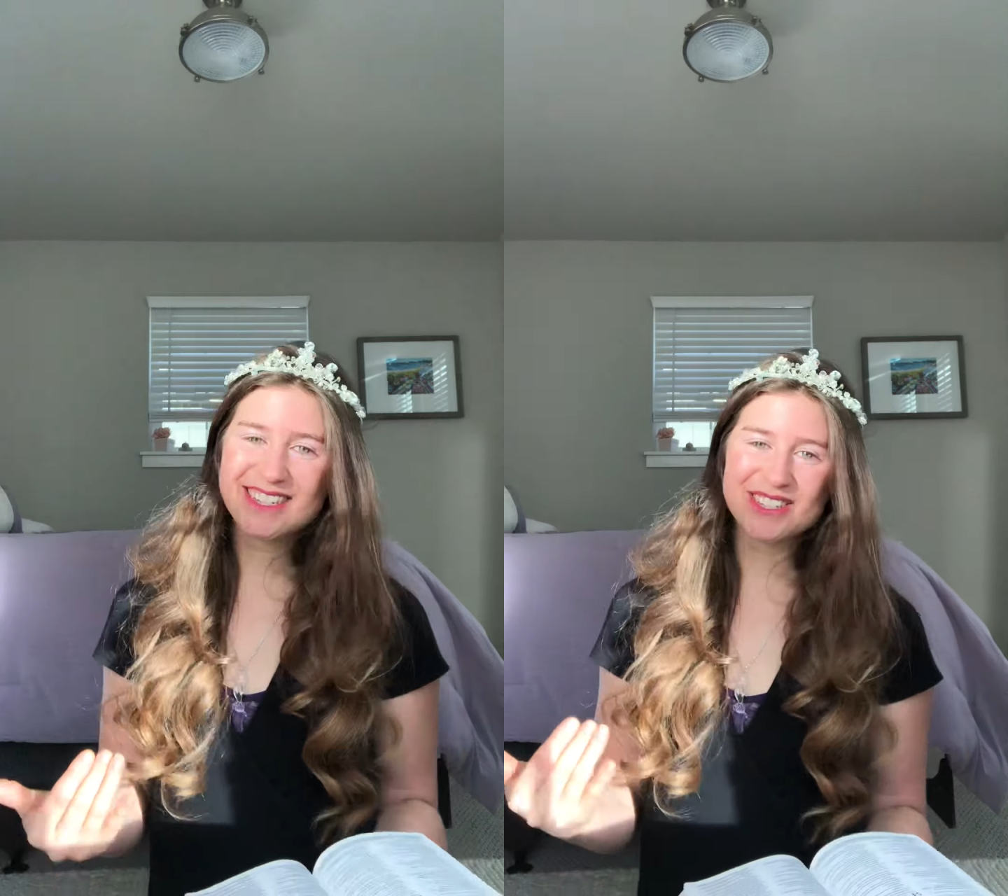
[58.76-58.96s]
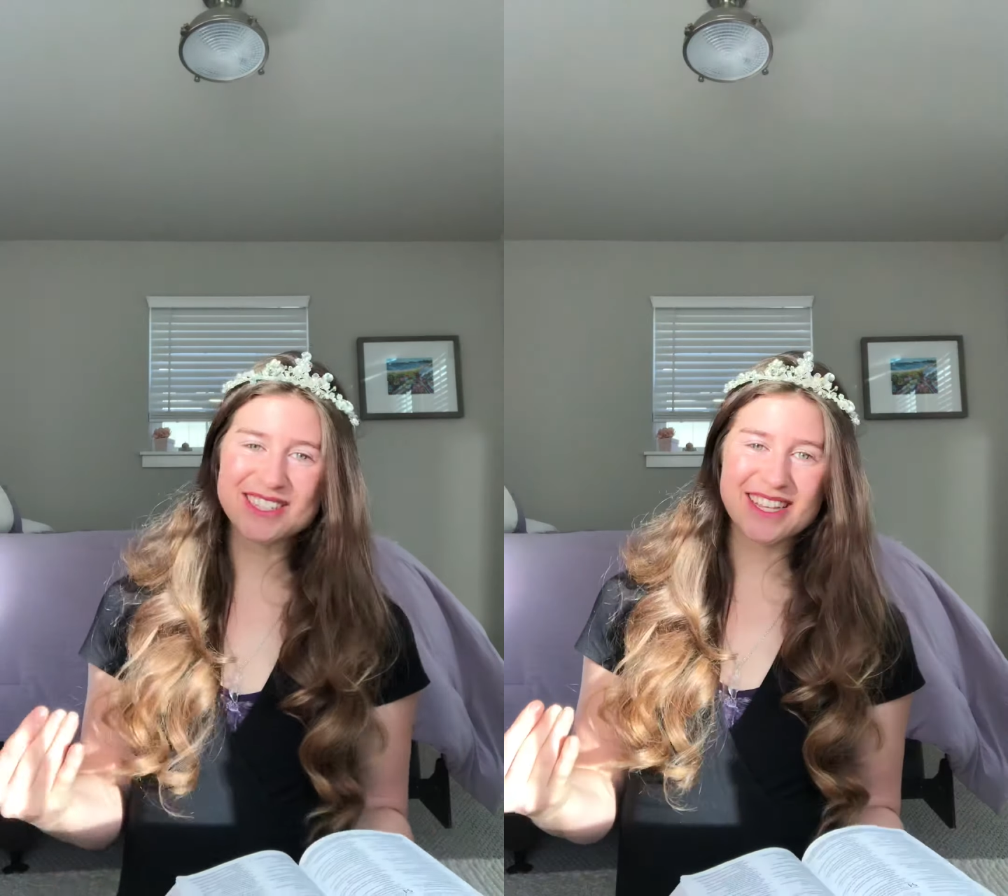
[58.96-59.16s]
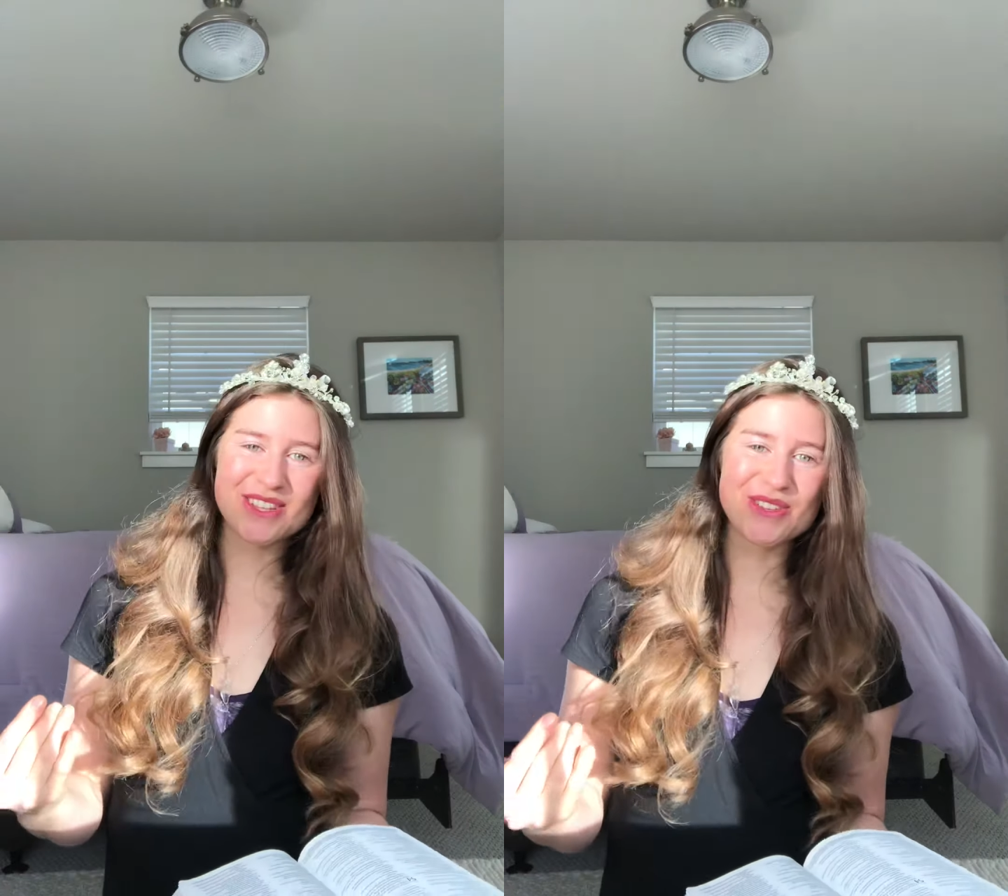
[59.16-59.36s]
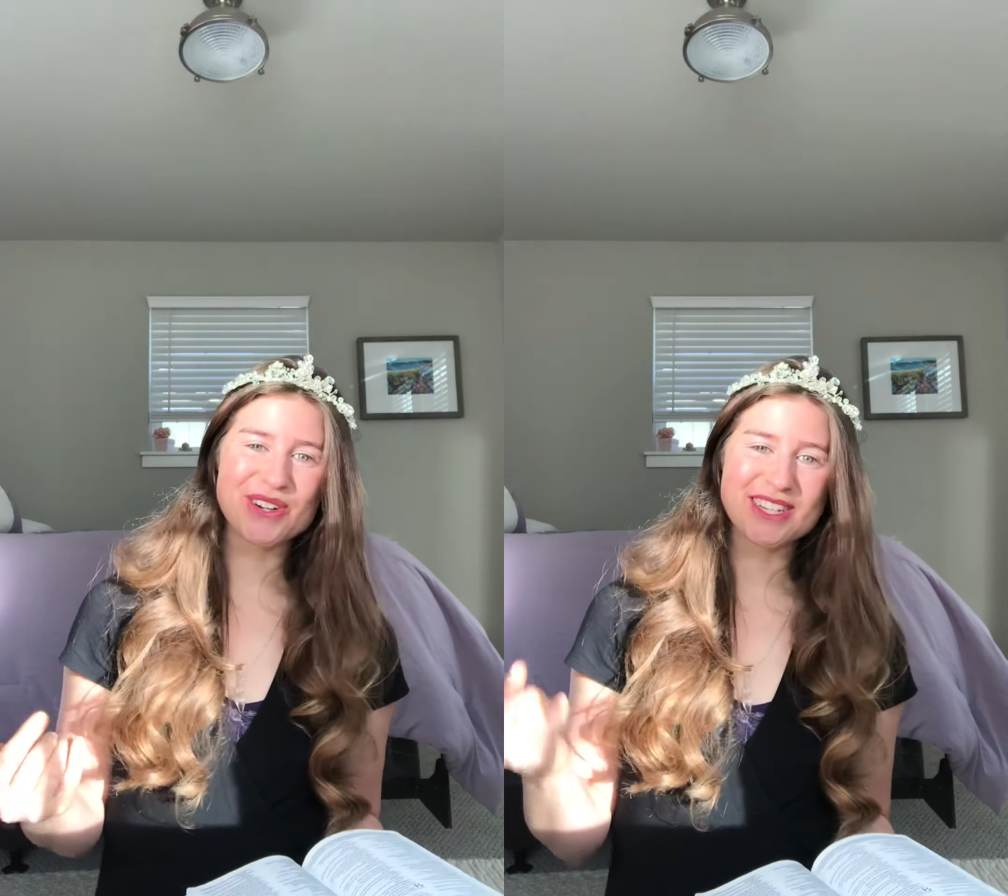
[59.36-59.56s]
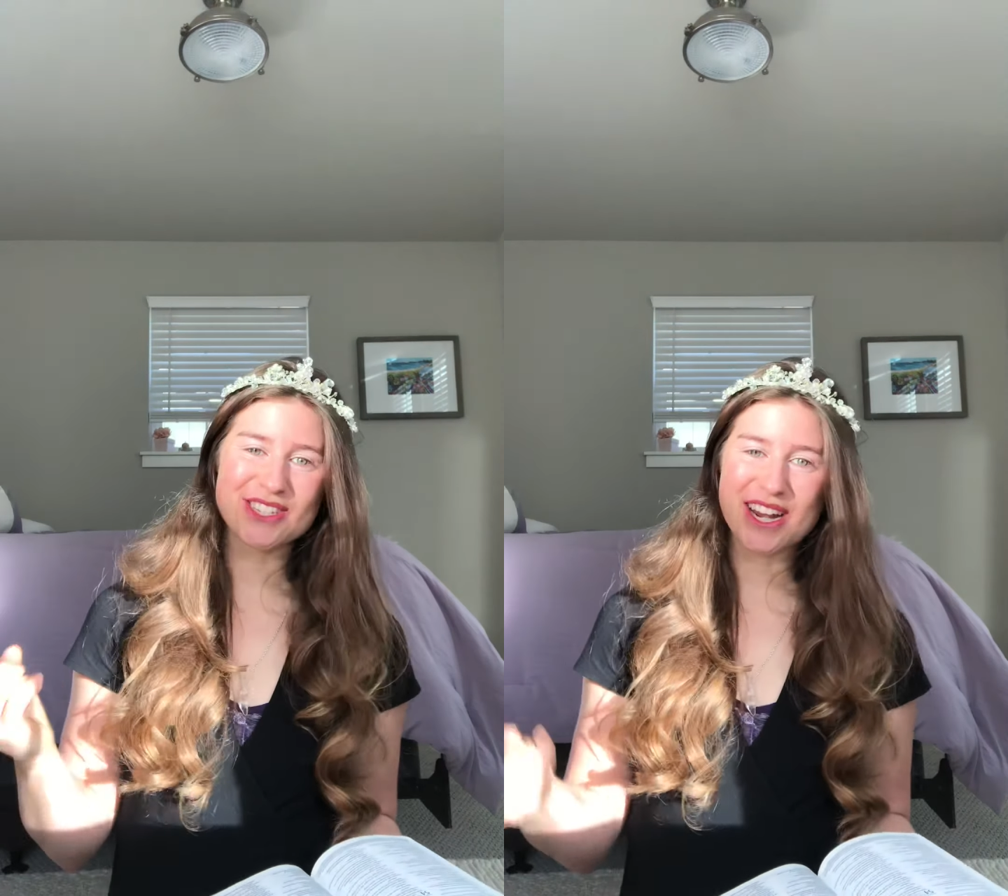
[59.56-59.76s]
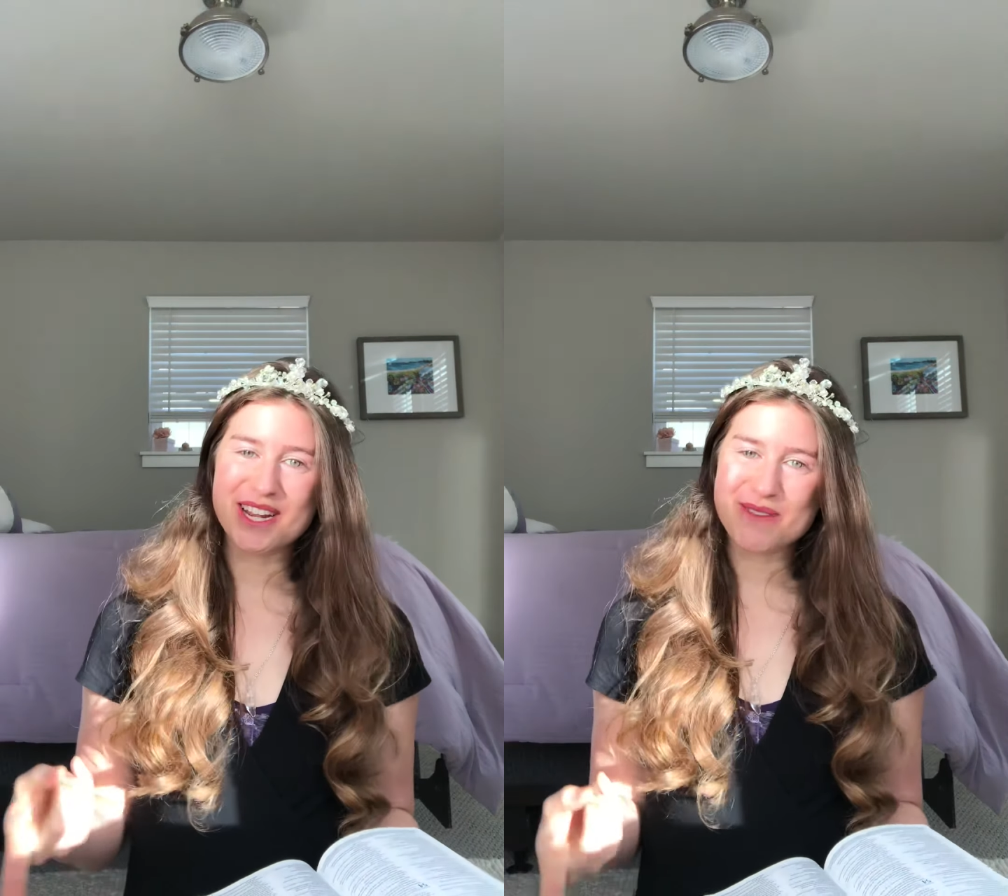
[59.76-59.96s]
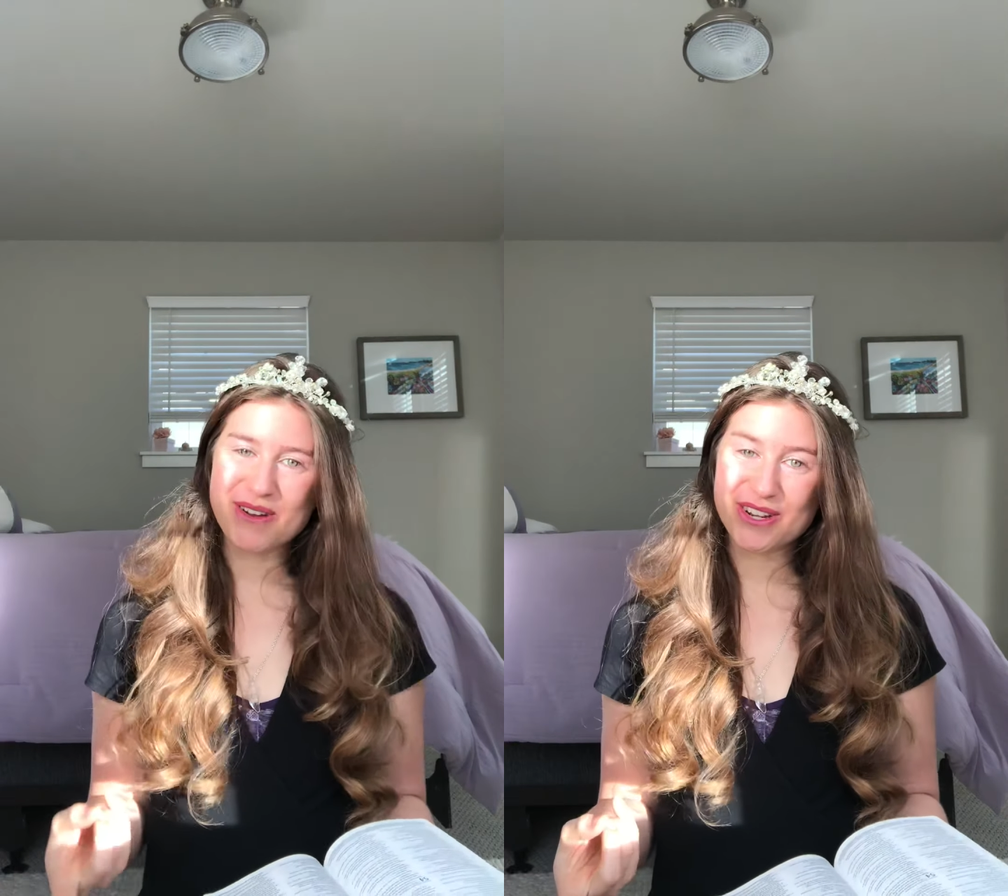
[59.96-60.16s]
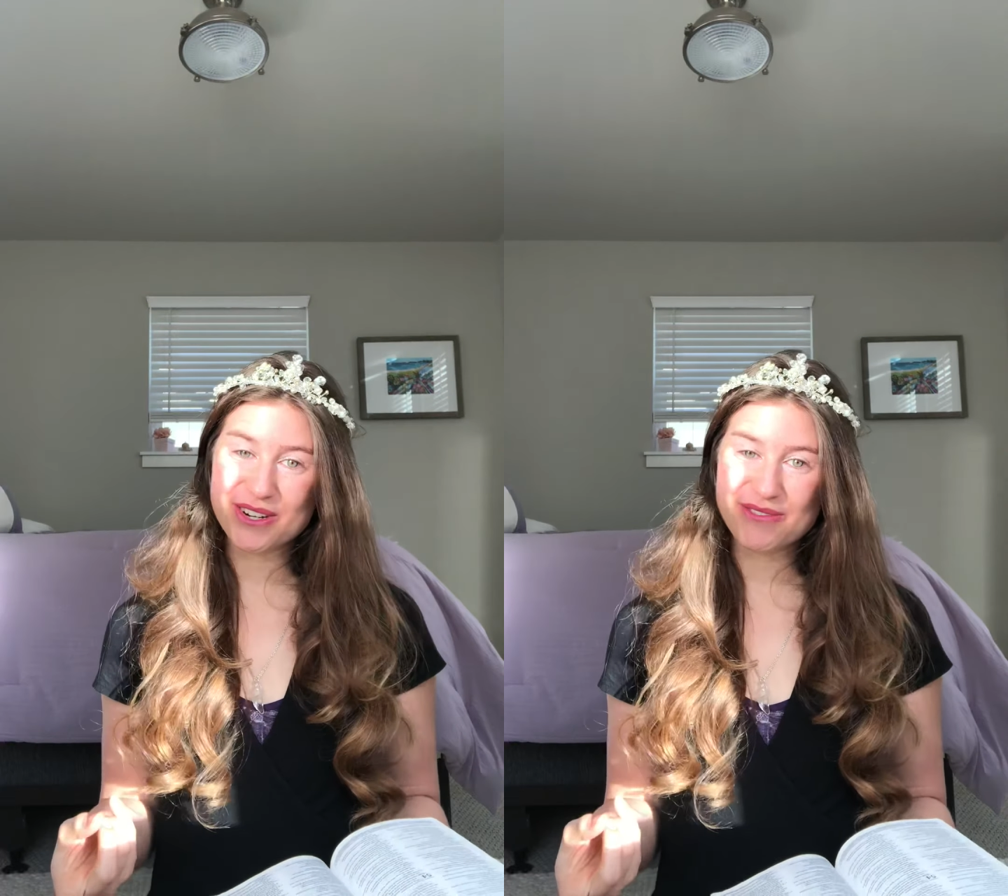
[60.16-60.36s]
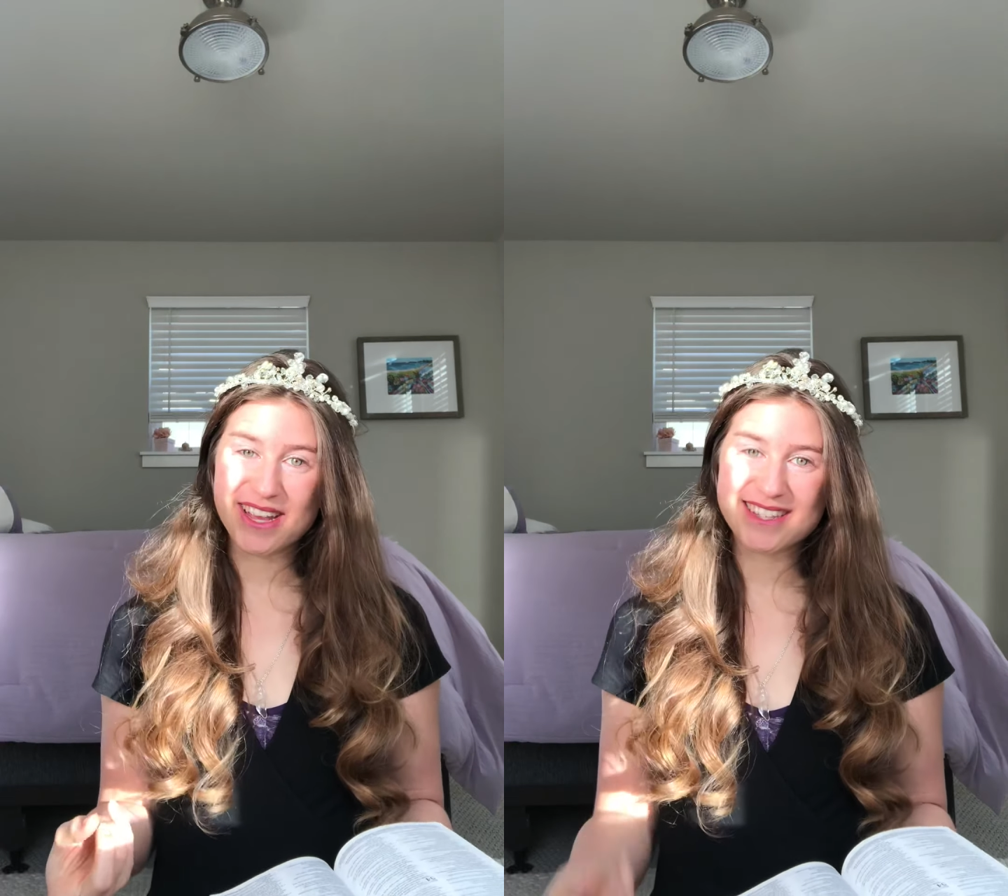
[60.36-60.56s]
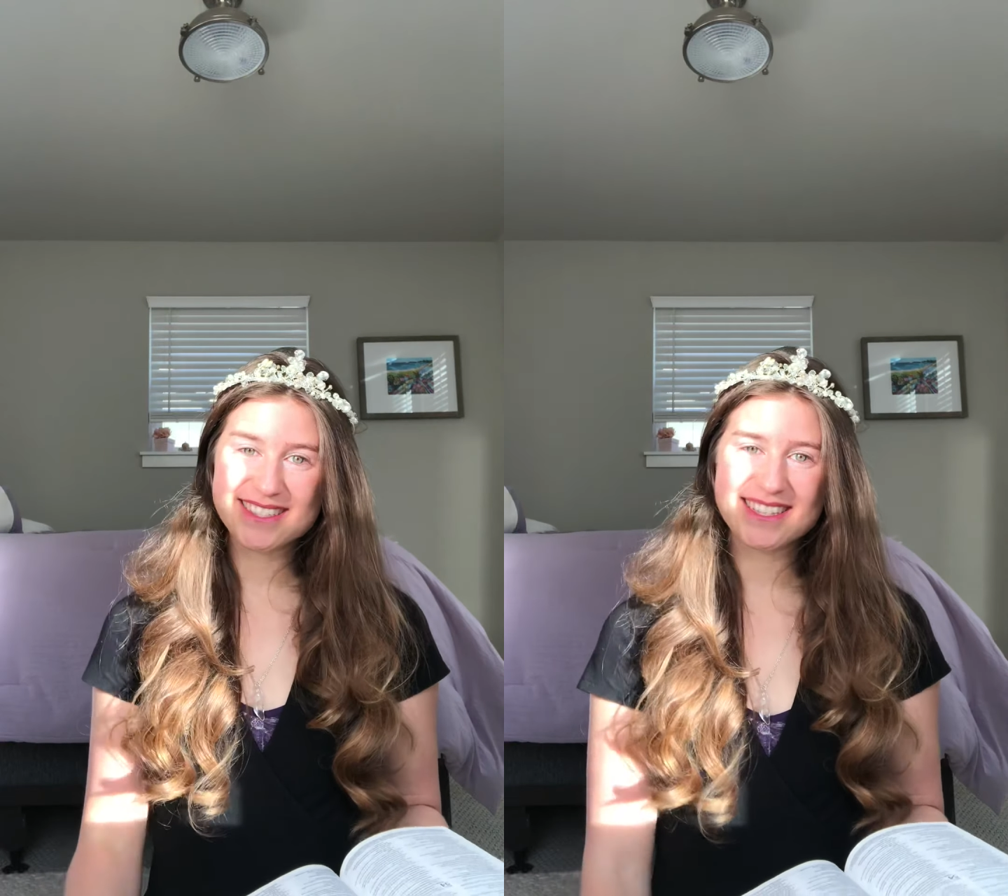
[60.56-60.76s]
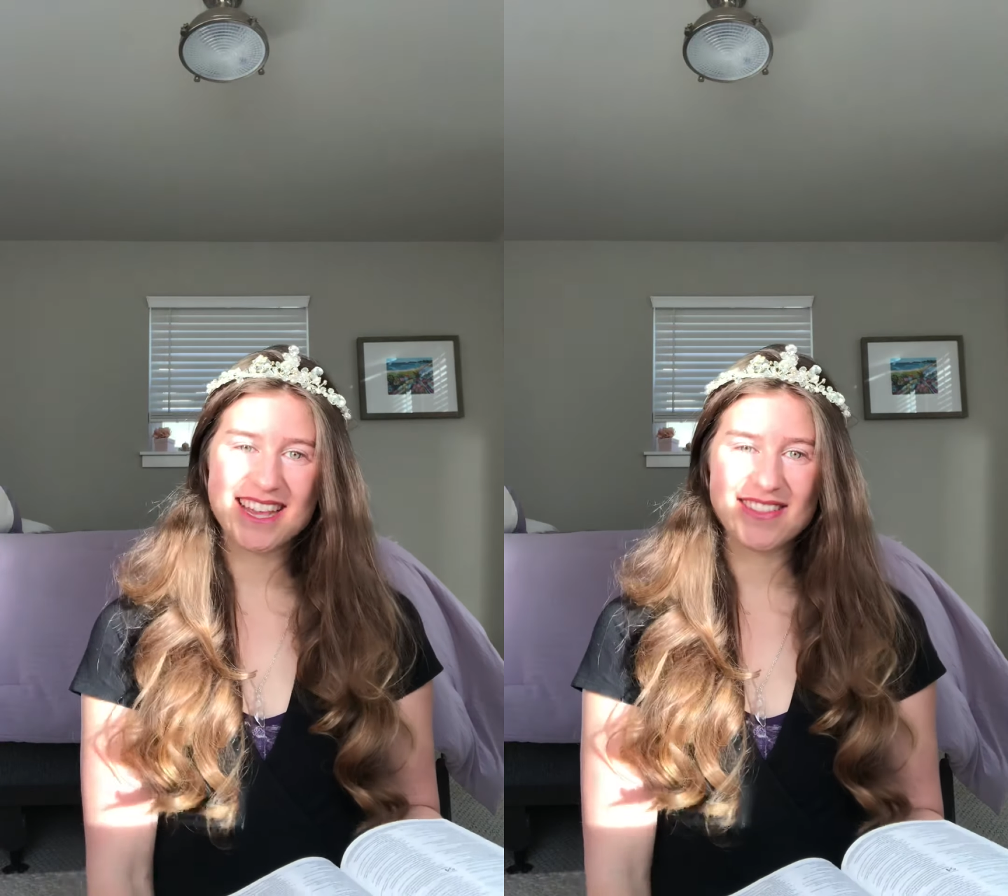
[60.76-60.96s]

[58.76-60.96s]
just like the Lord is shining upon your face